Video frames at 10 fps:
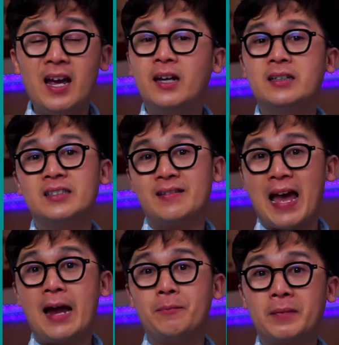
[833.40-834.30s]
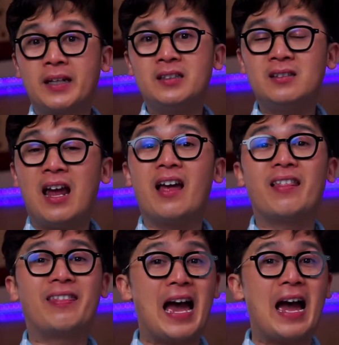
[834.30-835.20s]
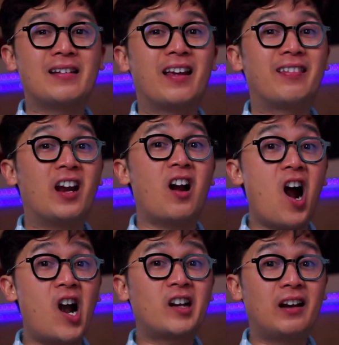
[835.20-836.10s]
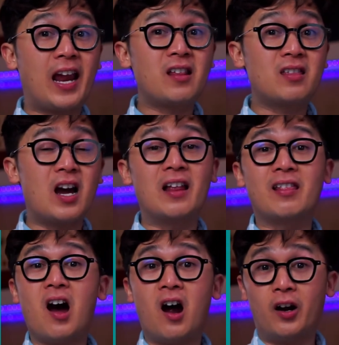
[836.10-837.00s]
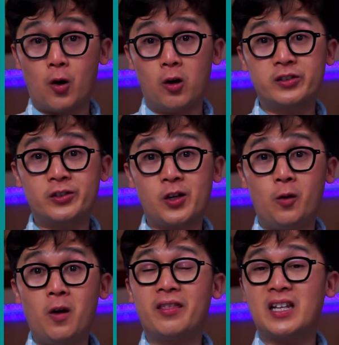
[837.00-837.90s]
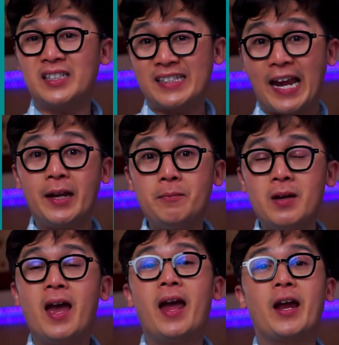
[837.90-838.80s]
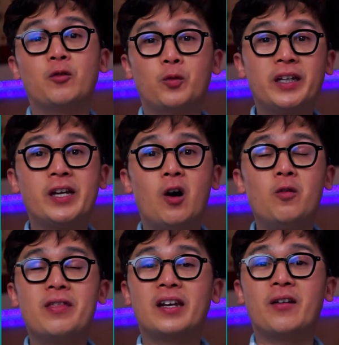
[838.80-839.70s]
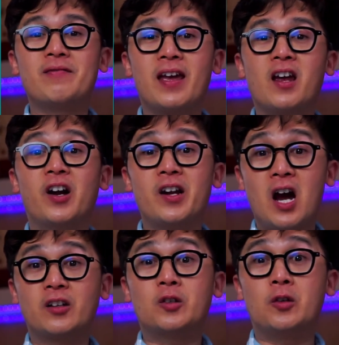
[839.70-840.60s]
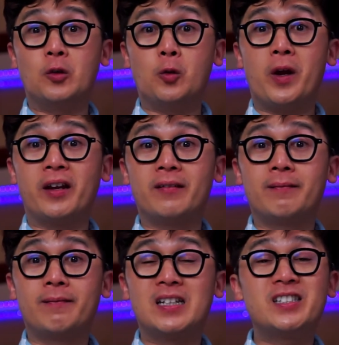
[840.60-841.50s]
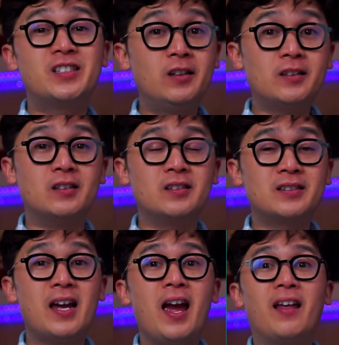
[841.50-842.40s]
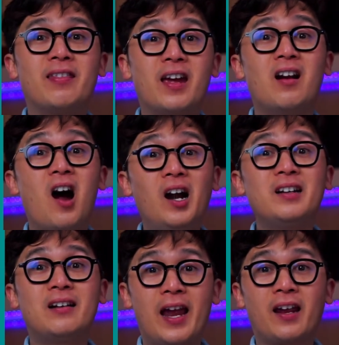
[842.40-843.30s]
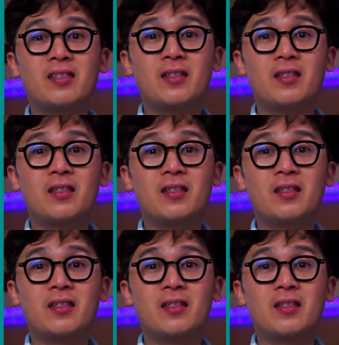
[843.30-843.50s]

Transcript: does that mean that their arc length are also the same? And we know that if they are not congruent circles, their arc length